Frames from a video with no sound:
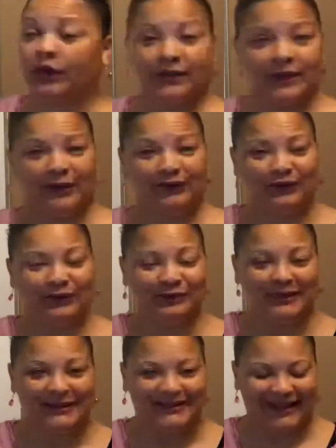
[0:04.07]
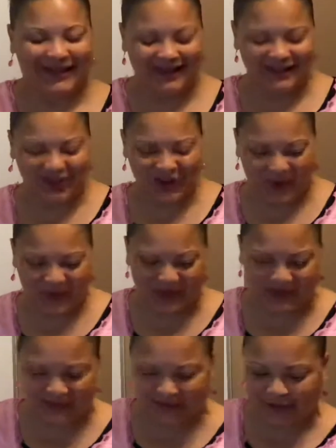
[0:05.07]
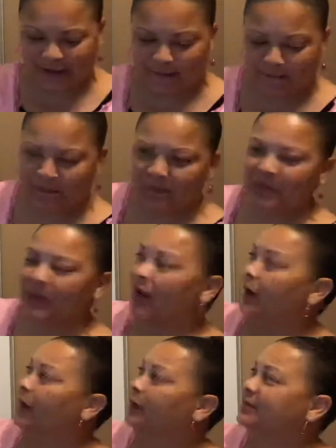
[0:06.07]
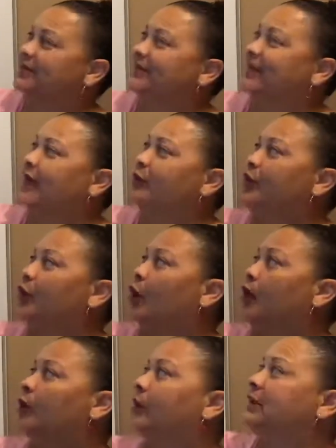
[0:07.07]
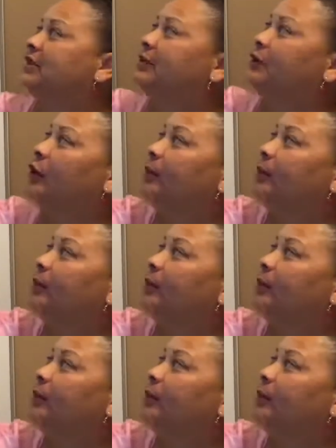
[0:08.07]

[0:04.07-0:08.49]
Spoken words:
good afternoon, good day, as I always say. Today we are going to be on